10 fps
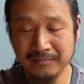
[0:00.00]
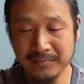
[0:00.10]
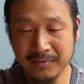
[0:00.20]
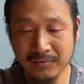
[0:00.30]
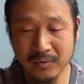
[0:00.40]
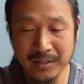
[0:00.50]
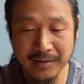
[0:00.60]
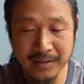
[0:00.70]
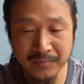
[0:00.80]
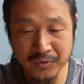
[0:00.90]
want
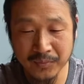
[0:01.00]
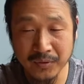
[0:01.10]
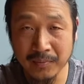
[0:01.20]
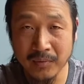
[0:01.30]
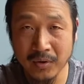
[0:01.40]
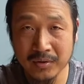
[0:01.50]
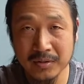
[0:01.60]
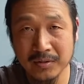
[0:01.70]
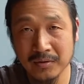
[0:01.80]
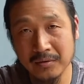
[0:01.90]
them to put more,
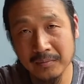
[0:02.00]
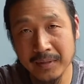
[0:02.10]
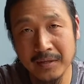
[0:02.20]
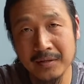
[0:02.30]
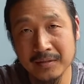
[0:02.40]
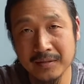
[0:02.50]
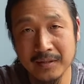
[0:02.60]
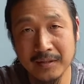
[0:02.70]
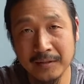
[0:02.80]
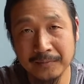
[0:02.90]
so because
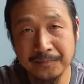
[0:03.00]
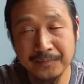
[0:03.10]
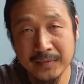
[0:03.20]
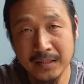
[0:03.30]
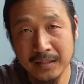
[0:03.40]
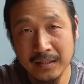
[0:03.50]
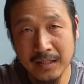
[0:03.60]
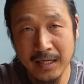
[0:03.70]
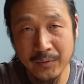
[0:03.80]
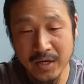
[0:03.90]
and
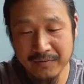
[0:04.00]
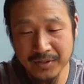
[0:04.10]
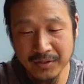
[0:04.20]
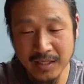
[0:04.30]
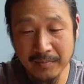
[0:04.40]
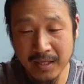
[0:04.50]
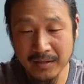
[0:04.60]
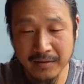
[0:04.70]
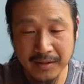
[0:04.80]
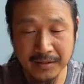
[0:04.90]
we have certain
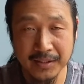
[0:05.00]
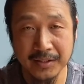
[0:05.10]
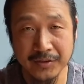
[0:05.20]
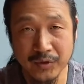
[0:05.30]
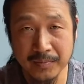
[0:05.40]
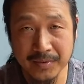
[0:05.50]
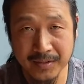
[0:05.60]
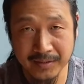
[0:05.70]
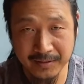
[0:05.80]
amount, 13 shrimps